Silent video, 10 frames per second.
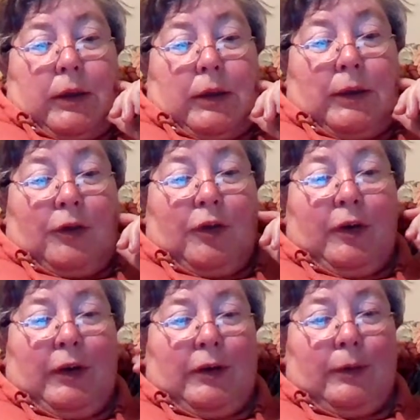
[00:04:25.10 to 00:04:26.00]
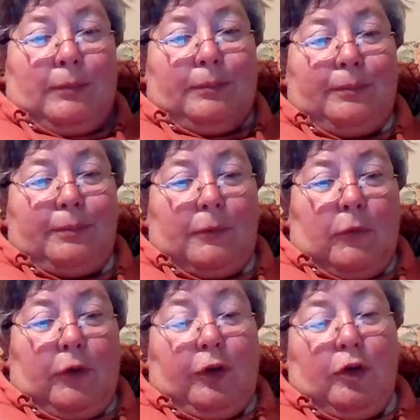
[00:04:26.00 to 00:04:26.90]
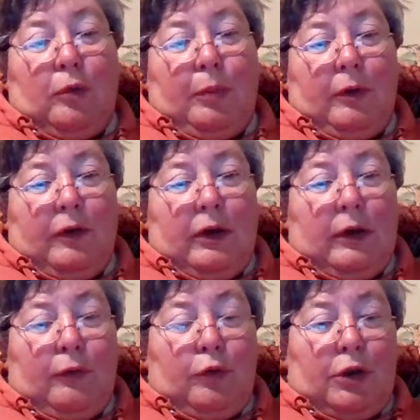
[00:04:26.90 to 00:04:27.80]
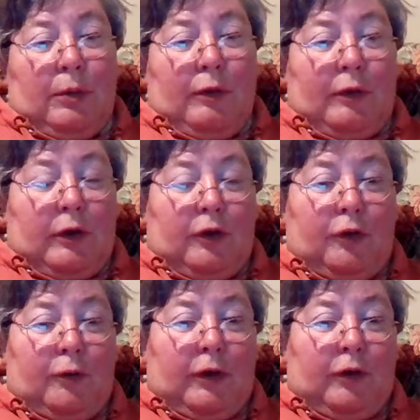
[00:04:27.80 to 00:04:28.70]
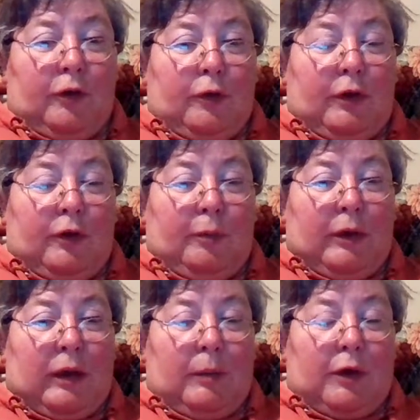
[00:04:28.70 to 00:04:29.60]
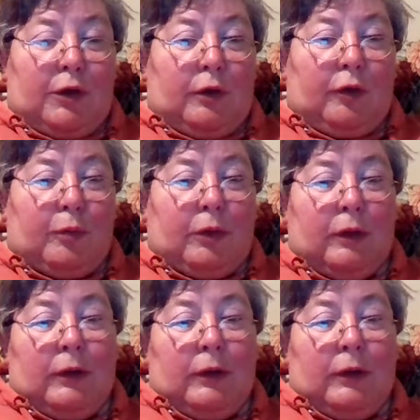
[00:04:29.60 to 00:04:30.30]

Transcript: This is it. It's a copy of it, and unfortunately my father's face is a bit damaged on this one.